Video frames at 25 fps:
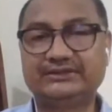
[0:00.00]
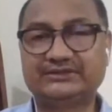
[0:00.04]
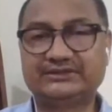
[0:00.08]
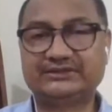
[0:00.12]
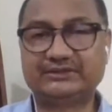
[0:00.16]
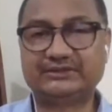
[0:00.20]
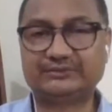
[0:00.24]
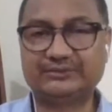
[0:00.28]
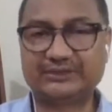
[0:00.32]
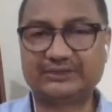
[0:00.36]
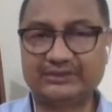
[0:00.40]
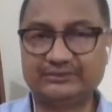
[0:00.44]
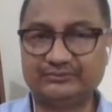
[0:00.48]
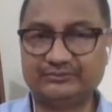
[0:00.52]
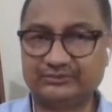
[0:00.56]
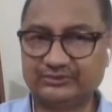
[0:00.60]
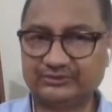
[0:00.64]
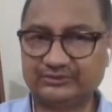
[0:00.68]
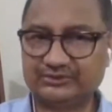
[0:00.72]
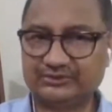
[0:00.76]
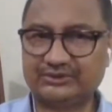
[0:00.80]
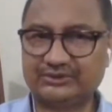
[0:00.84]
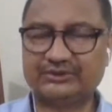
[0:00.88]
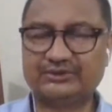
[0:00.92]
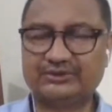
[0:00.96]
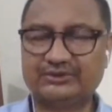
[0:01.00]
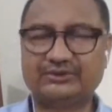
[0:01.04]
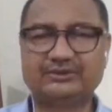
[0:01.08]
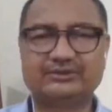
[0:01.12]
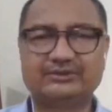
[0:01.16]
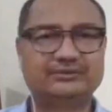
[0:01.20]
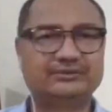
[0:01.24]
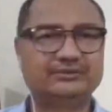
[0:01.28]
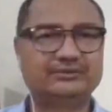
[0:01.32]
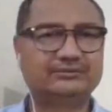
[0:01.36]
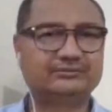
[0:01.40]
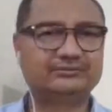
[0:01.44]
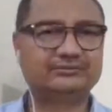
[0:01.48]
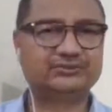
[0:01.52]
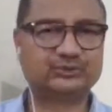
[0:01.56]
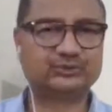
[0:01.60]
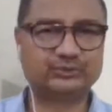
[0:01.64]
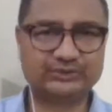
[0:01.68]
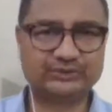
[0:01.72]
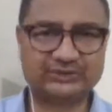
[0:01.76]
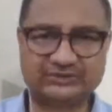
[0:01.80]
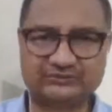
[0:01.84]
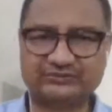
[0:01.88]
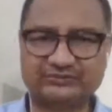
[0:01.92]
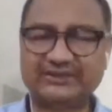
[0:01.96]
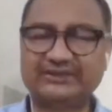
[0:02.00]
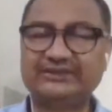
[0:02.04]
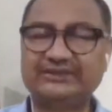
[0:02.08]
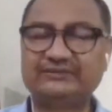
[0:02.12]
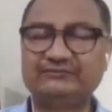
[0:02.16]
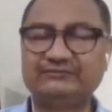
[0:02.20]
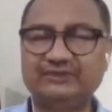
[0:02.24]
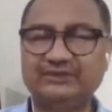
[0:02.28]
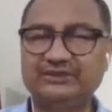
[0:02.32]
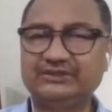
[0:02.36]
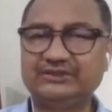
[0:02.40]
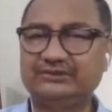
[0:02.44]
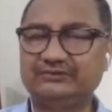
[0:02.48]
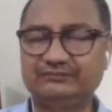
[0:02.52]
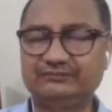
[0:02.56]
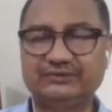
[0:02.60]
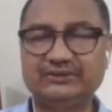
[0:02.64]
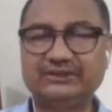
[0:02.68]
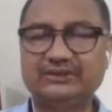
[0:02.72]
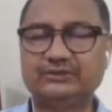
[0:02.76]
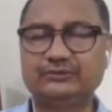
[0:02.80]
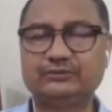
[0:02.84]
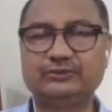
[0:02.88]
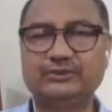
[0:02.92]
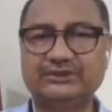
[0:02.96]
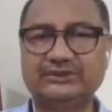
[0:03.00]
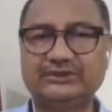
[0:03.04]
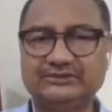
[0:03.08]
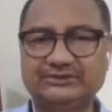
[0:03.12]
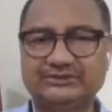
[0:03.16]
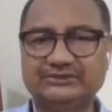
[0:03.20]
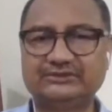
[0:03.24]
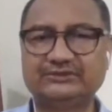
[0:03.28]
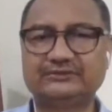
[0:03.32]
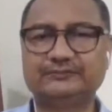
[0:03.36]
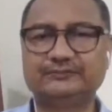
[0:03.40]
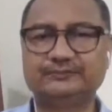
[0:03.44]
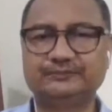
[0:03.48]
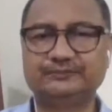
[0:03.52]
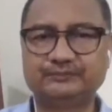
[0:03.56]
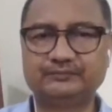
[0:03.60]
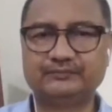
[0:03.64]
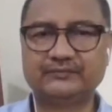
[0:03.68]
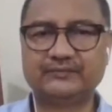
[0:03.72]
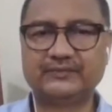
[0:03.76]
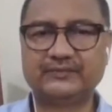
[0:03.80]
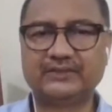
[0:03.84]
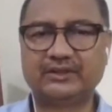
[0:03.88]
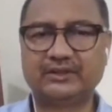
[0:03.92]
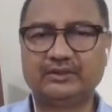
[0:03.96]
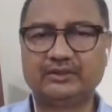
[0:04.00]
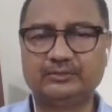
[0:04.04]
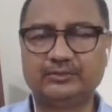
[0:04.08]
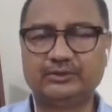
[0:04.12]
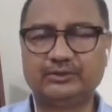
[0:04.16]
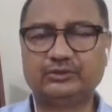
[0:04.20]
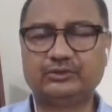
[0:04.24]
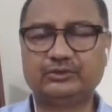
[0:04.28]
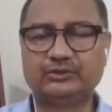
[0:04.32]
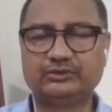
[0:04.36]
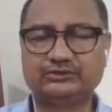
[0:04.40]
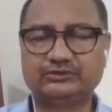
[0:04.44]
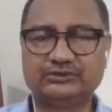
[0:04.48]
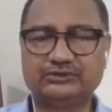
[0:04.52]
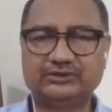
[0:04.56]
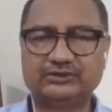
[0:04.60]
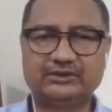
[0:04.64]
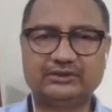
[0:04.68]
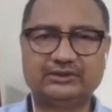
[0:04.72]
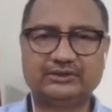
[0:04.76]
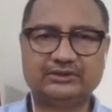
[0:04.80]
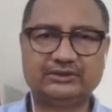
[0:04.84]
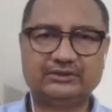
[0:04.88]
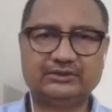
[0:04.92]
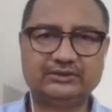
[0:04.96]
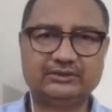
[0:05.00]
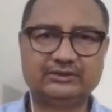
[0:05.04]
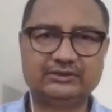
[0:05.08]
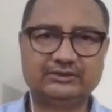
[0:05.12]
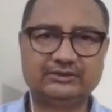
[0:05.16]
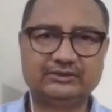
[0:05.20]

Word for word: And sometimes uh, students find it very difficult to answer because uh,